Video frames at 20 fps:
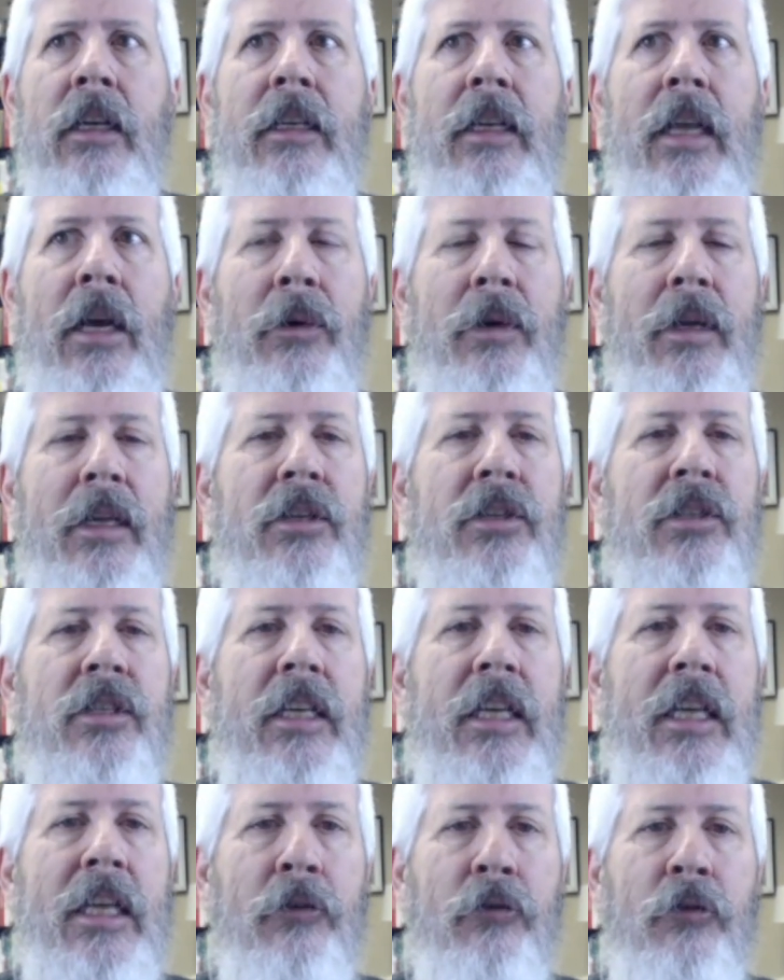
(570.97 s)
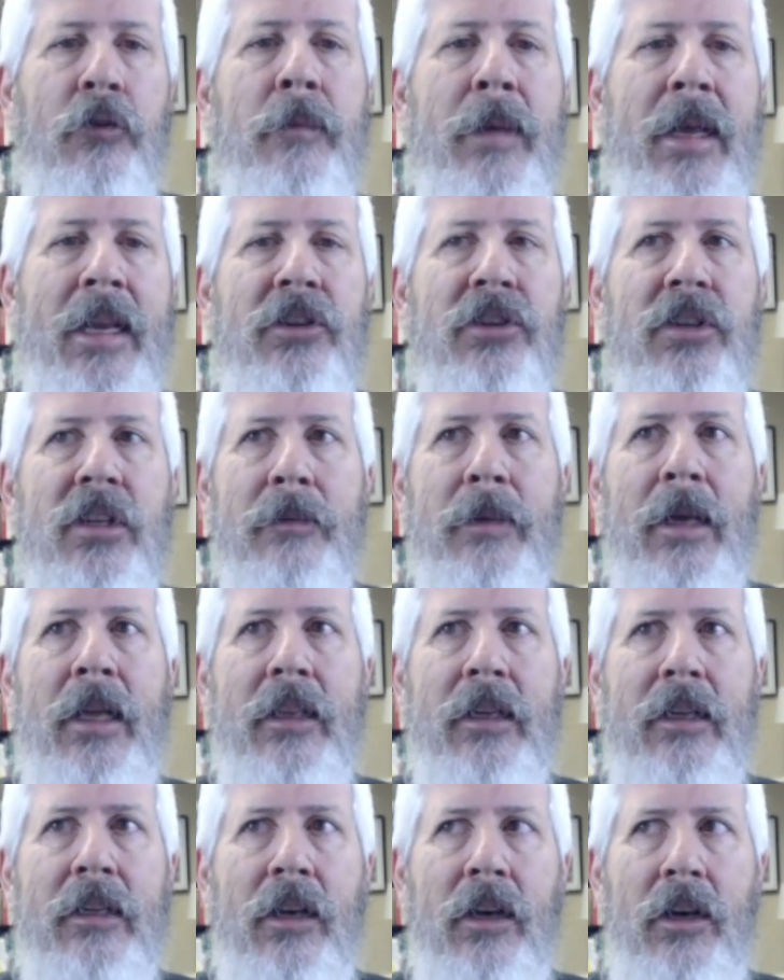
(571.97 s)
Now, it's the information about
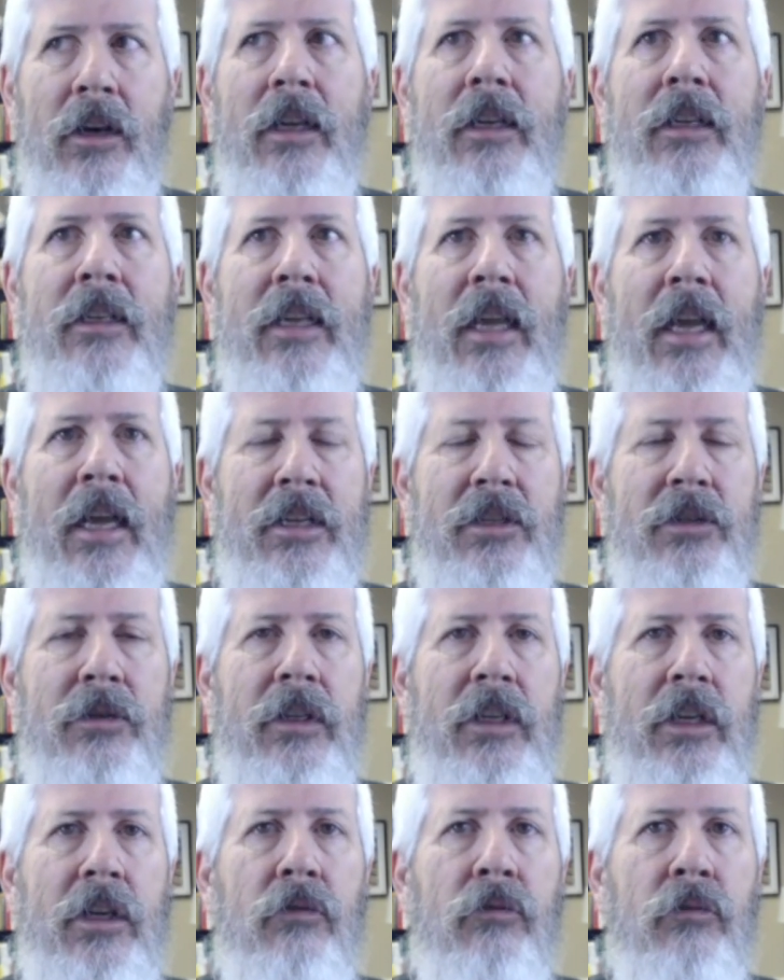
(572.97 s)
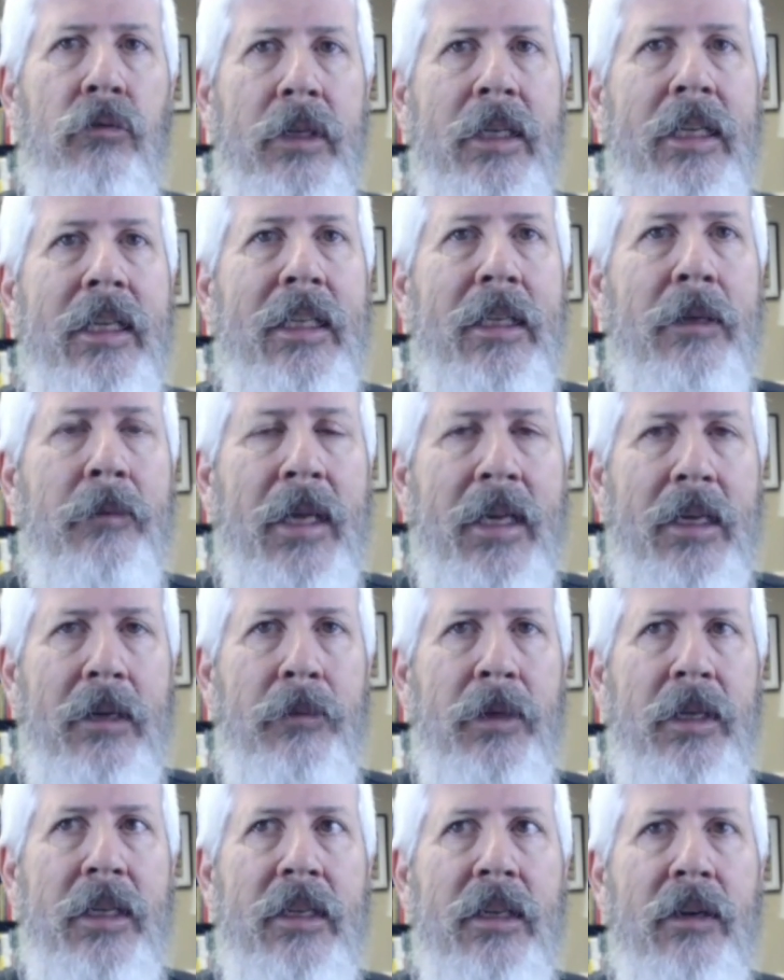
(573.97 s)
the contacts that can really make a
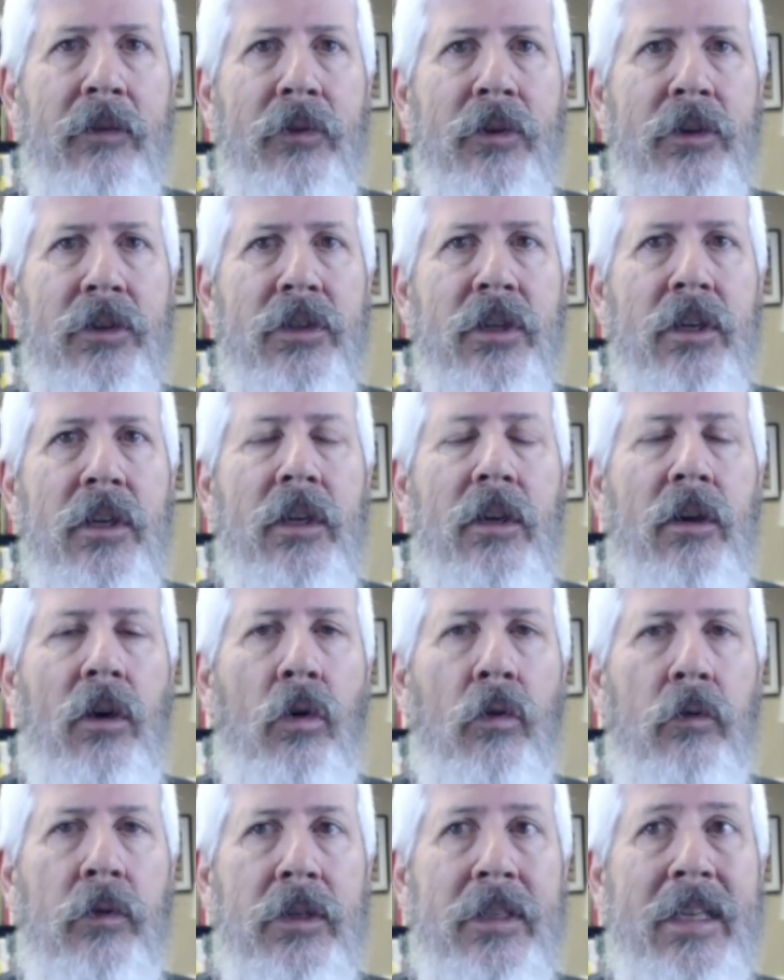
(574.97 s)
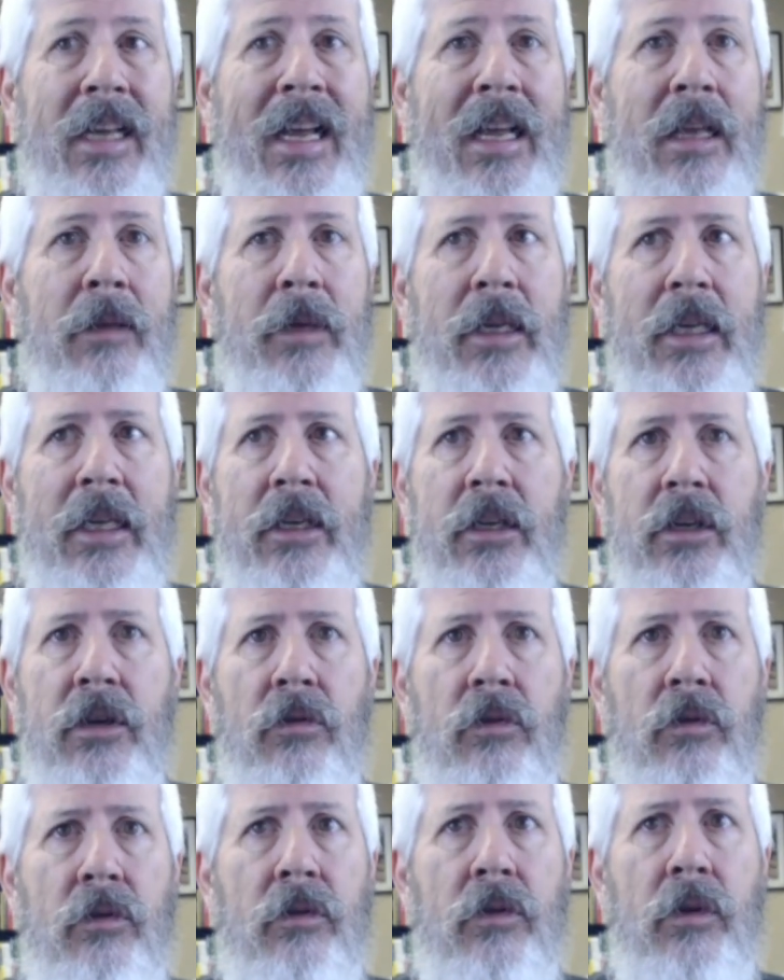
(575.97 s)
big difference over time in
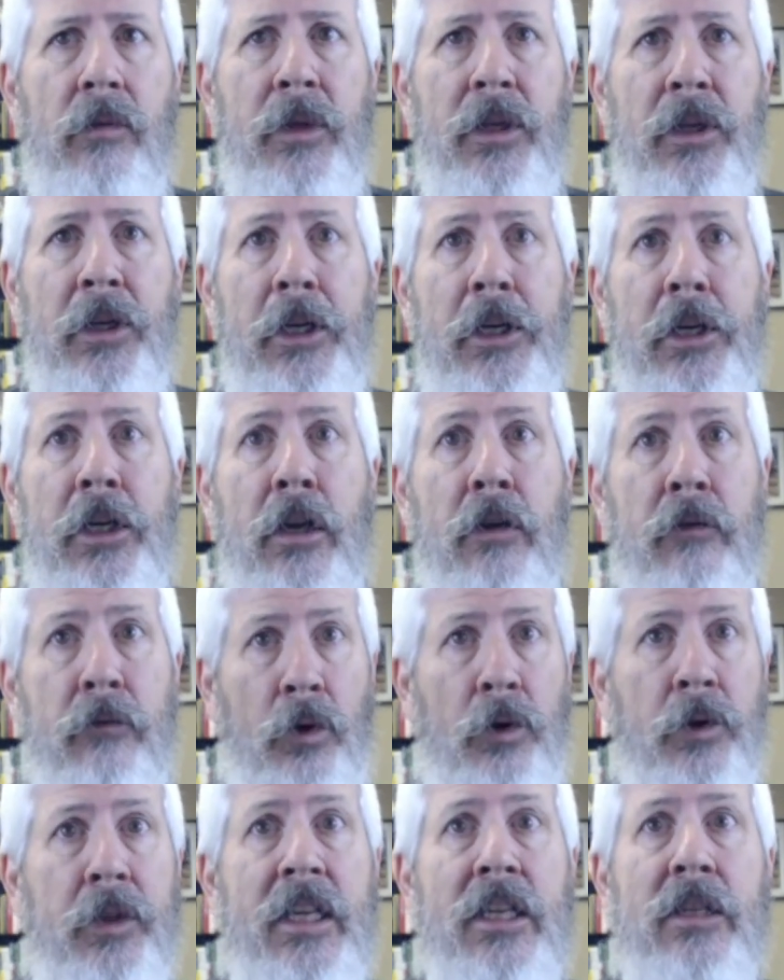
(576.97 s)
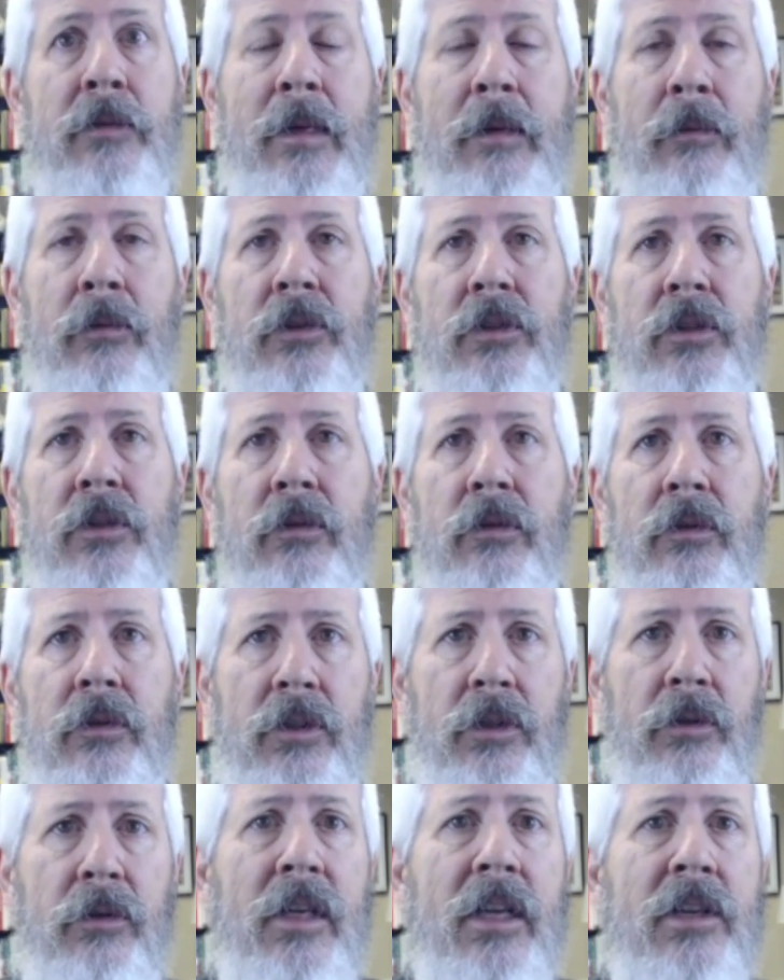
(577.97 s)
your ability to convert these people
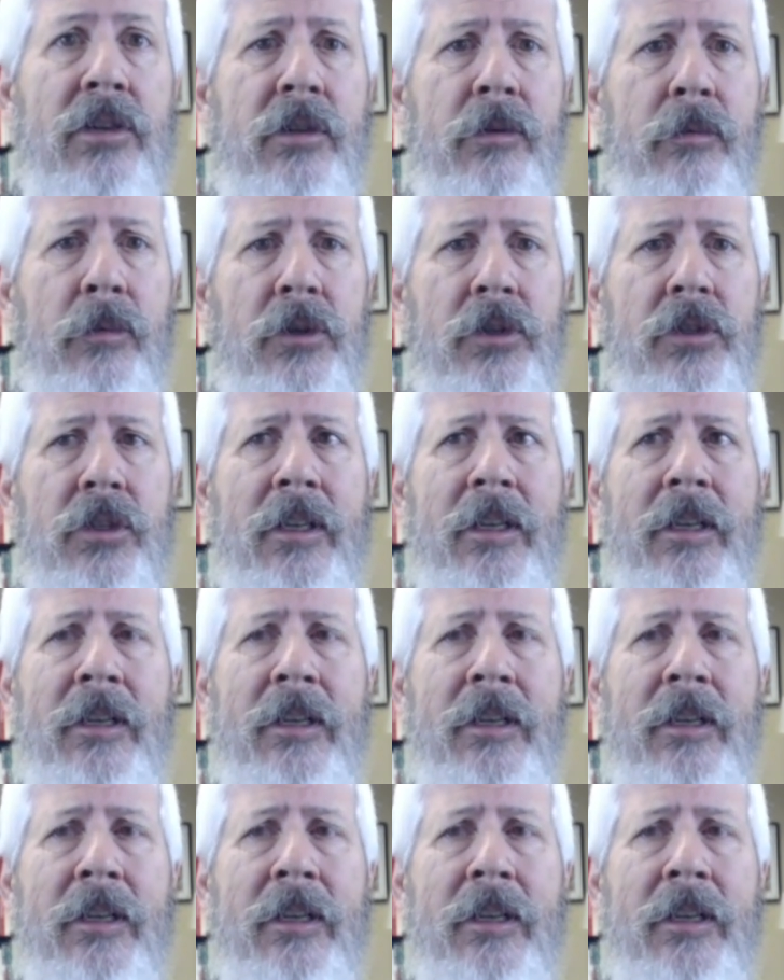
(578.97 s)
to customers.